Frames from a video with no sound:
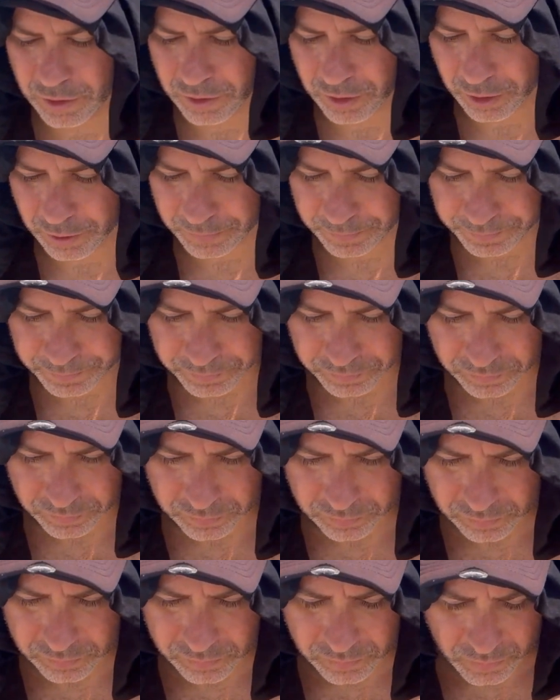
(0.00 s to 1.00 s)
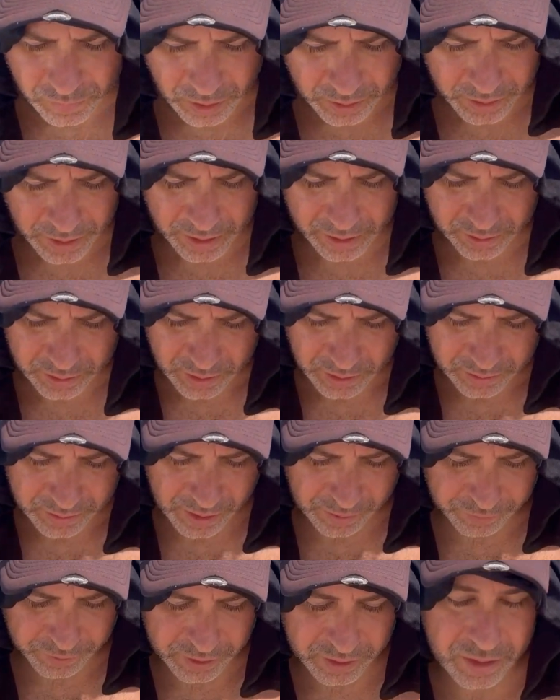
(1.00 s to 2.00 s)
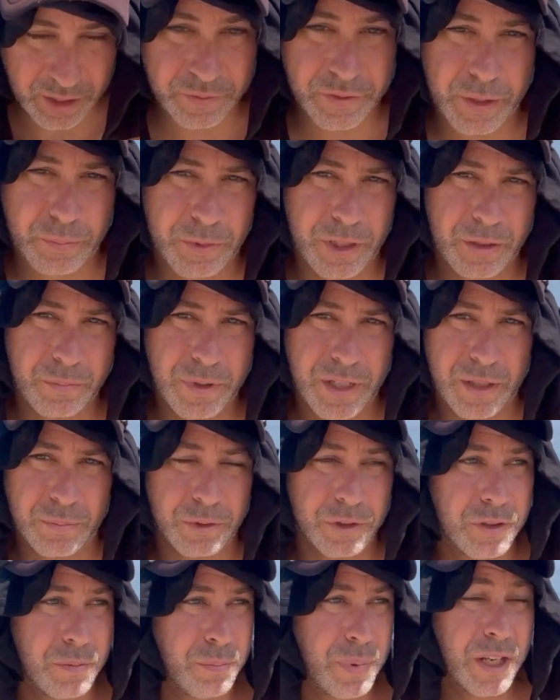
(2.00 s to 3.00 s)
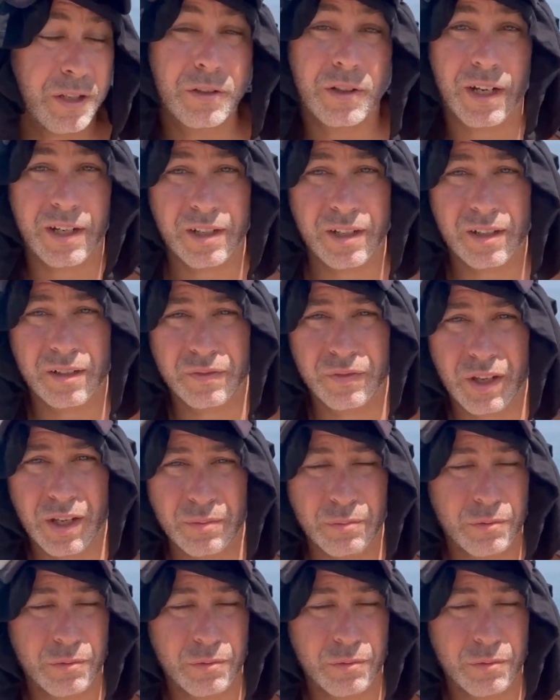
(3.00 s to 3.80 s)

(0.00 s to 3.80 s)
So yeah, definitely stuff that I'm going to be able to better identify